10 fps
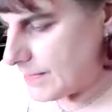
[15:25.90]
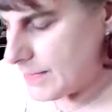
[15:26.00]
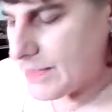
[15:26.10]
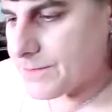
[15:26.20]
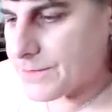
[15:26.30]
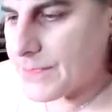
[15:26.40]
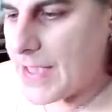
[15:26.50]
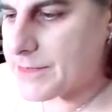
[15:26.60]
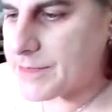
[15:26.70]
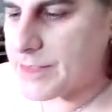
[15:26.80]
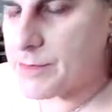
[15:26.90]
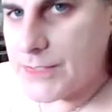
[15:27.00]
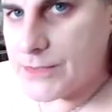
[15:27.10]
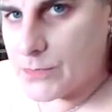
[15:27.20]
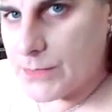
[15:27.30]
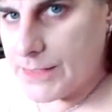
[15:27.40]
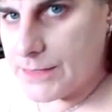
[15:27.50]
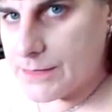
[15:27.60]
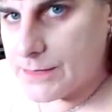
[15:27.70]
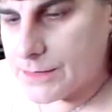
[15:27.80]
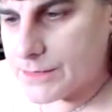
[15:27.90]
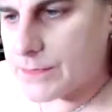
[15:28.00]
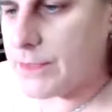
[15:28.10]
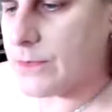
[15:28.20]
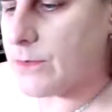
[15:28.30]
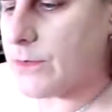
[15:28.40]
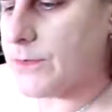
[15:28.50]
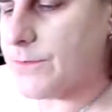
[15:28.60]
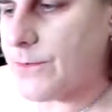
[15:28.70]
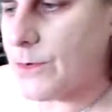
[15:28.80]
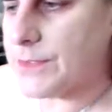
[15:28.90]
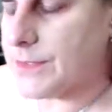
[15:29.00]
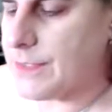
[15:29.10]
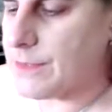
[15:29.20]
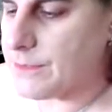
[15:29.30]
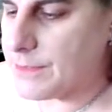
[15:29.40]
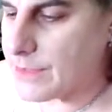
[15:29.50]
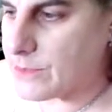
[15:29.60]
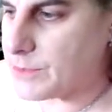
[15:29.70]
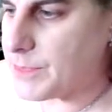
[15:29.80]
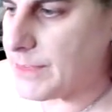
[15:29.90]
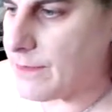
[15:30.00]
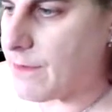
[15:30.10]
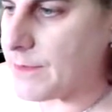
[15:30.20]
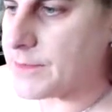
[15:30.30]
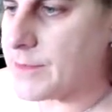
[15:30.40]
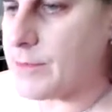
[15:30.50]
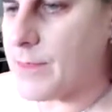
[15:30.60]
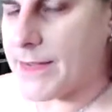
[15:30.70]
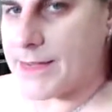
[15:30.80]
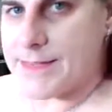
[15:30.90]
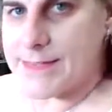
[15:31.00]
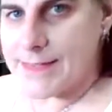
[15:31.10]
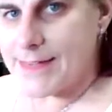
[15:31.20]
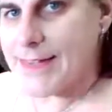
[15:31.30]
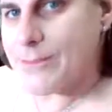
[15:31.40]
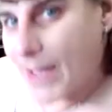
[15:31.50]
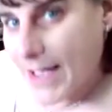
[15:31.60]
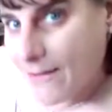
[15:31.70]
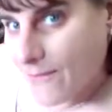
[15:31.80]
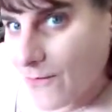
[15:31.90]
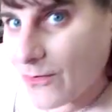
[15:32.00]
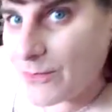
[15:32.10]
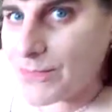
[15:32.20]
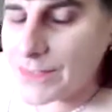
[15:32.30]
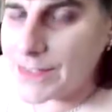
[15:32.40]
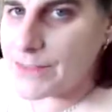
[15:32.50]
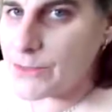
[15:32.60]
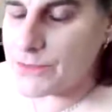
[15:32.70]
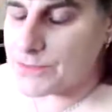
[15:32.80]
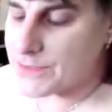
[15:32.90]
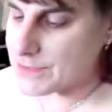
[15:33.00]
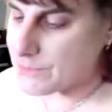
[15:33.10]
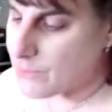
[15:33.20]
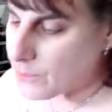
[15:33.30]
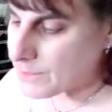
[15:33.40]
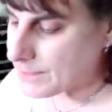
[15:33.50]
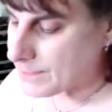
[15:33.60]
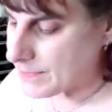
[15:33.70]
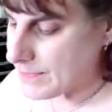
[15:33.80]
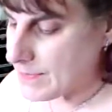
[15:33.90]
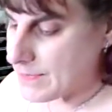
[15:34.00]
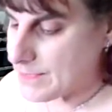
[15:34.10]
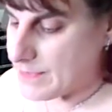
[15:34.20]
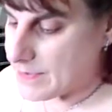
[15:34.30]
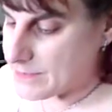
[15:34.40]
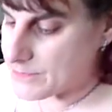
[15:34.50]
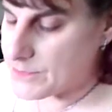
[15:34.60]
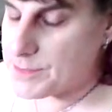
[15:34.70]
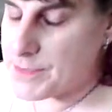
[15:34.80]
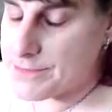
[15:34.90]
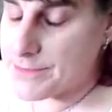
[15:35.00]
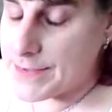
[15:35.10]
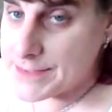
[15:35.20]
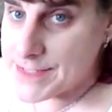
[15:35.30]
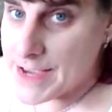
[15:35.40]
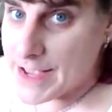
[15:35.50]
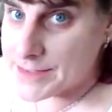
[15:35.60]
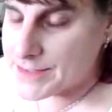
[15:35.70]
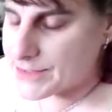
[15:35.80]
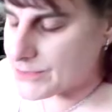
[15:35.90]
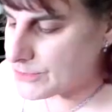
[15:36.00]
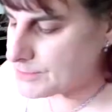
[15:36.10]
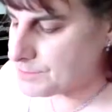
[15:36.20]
If that's in between the synchro and fourth gear, that would be awesome. I can dig him out, hopefully, and we'll fix fourth. That would be fantastical.